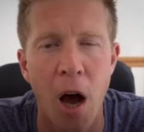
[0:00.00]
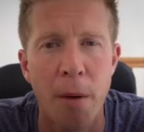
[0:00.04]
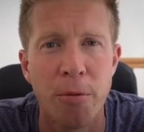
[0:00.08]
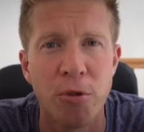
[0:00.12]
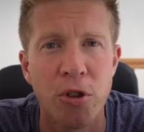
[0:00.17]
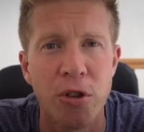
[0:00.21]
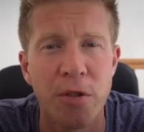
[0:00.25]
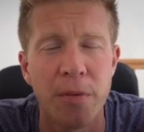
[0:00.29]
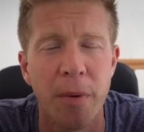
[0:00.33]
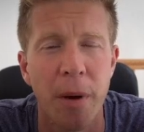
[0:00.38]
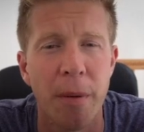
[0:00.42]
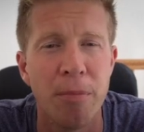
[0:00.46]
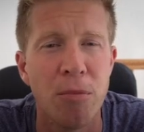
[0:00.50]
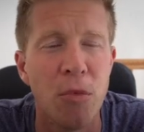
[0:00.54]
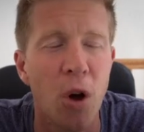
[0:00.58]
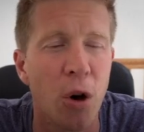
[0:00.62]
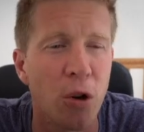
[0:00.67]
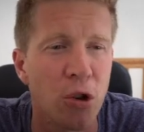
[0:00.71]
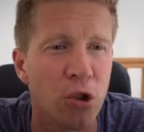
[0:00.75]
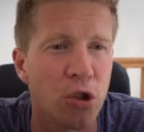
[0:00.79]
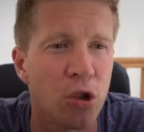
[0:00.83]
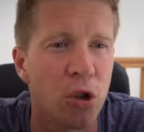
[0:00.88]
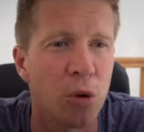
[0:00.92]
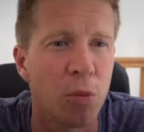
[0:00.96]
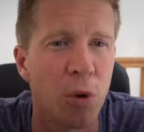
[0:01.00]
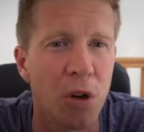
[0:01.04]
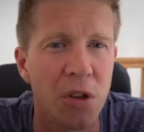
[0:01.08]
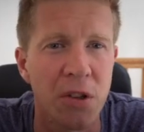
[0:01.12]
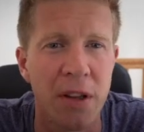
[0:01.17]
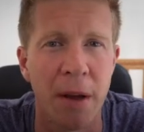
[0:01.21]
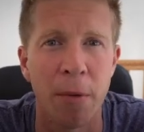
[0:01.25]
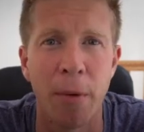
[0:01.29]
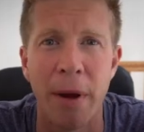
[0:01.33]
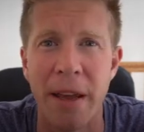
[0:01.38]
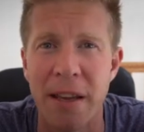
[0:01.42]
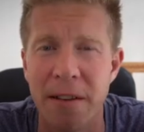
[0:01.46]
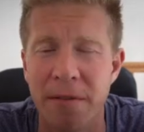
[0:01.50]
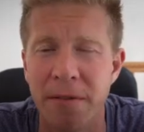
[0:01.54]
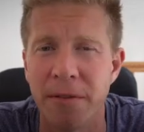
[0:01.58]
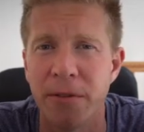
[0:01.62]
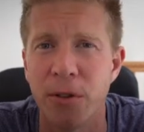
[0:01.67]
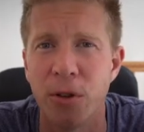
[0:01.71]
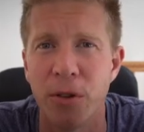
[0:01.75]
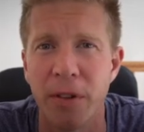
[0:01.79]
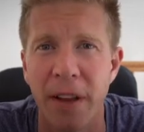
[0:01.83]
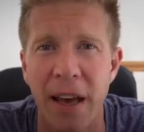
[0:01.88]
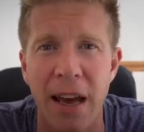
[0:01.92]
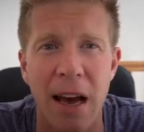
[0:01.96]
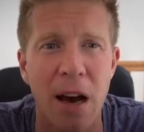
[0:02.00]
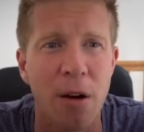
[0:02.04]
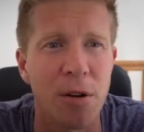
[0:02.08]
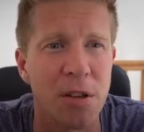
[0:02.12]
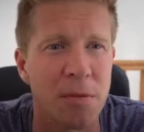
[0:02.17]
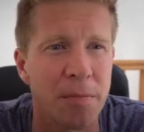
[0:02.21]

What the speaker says: Arbitrum, I'm not sure what they're waiting for now.